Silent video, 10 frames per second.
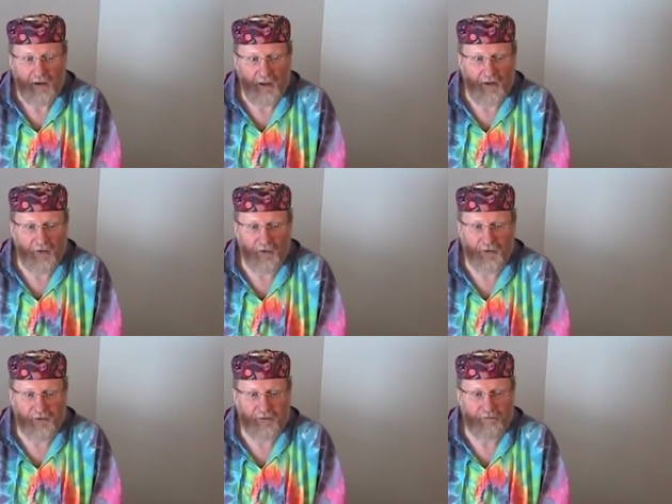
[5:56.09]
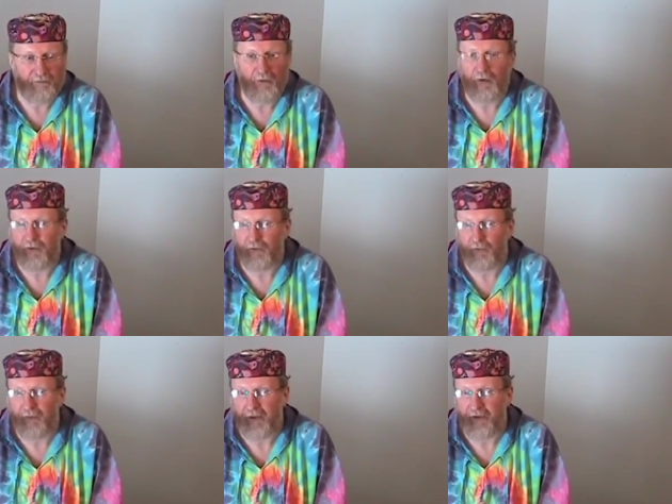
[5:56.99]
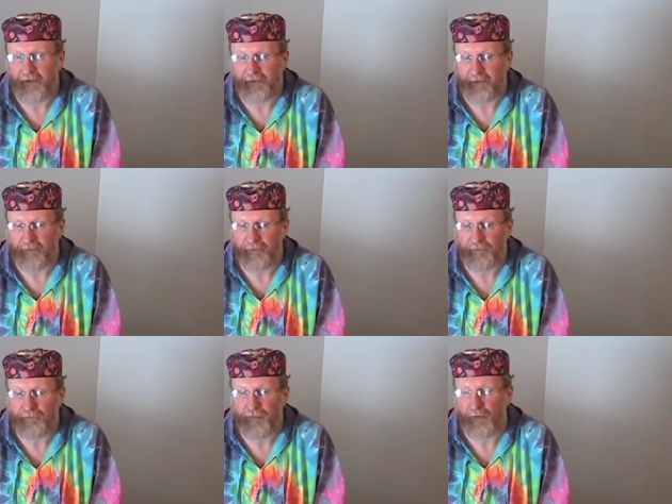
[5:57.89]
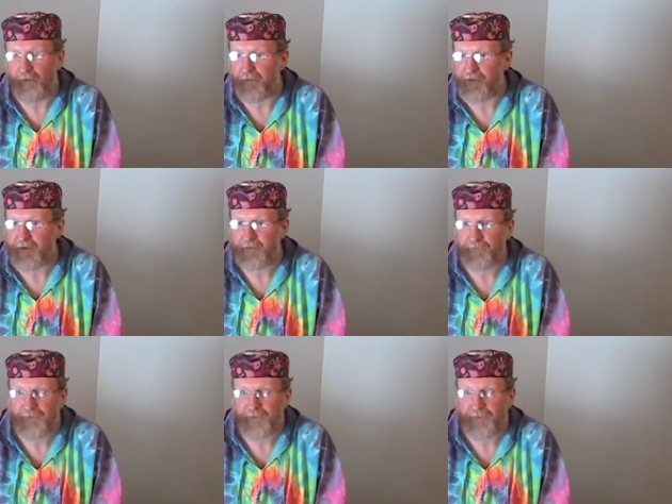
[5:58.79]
are not going to make any problems,